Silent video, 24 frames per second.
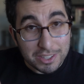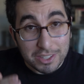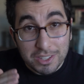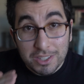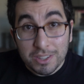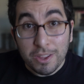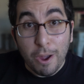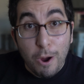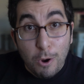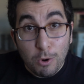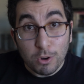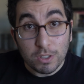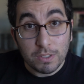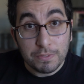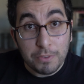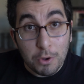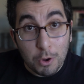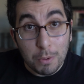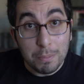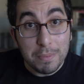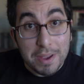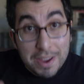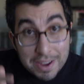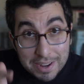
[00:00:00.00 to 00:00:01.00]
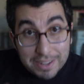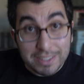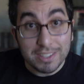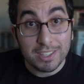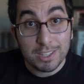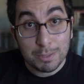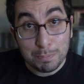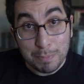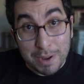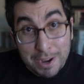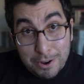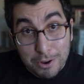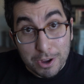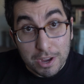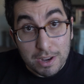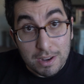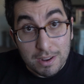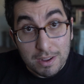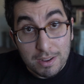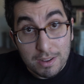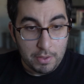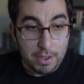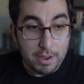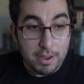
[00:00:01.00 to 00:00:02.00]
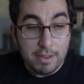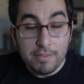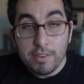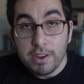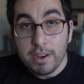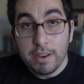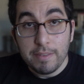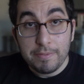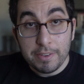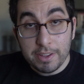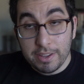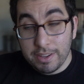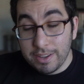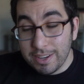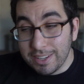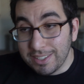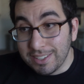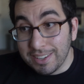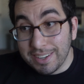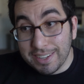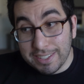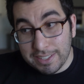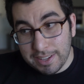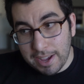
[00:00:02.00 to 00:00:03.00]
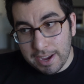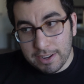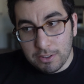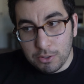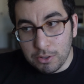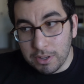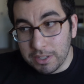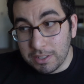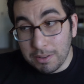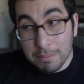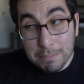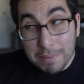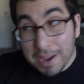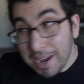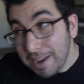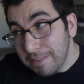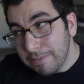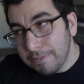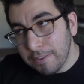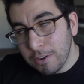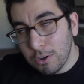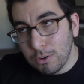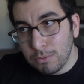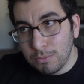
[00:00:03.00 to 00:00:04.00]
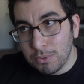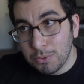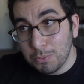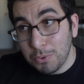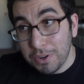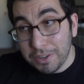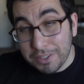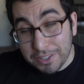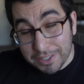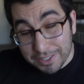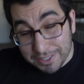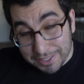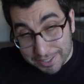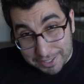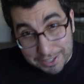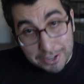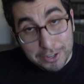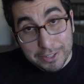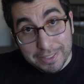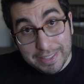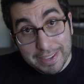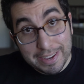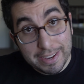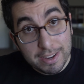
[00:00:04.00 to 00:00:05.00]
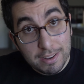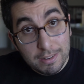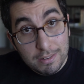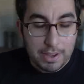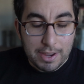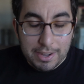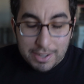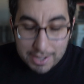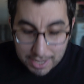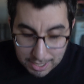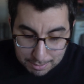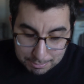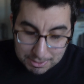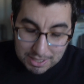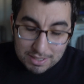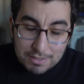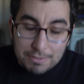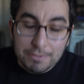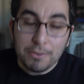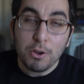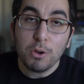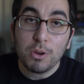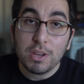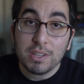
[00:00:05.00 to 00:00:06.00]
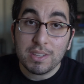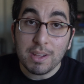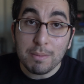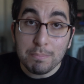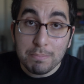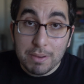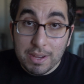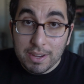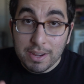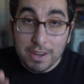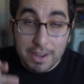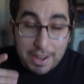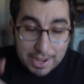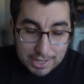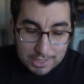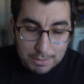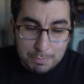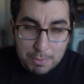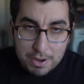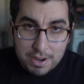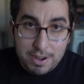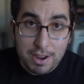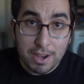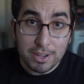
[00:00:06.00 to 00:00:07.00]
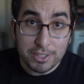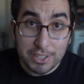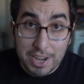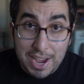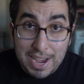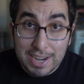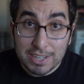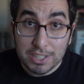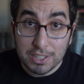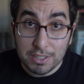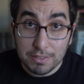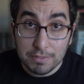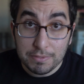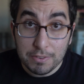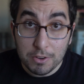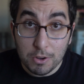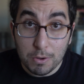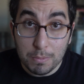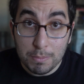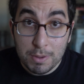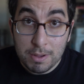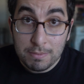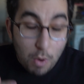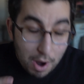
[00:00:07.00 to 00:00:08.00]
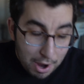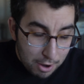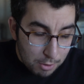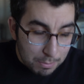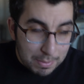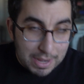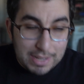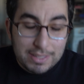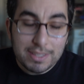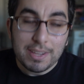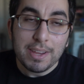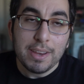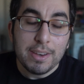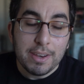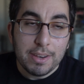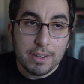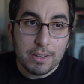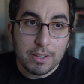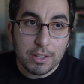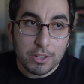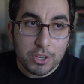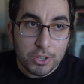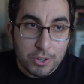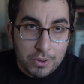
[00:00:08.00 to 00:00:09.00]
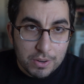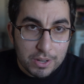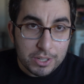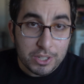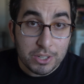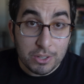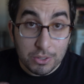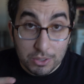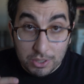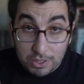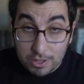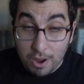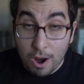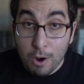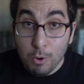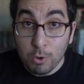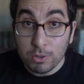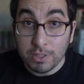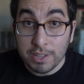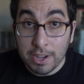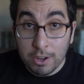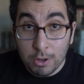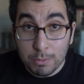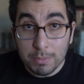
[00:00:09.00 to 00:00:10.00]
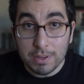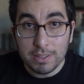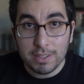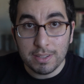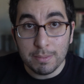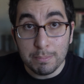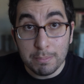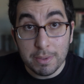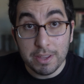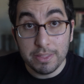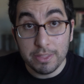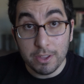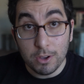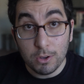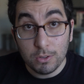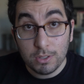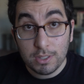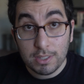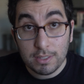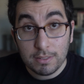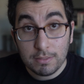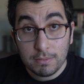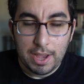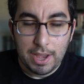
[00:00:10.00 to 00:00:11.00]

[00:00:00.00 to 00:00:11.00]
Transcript: is a Star Wars film in spirit, even if it isn't exactly like the main films, which is a good thing. It keeps its focus on being an espionage action film, while maintaining the traditional Star Wars elements and mythos.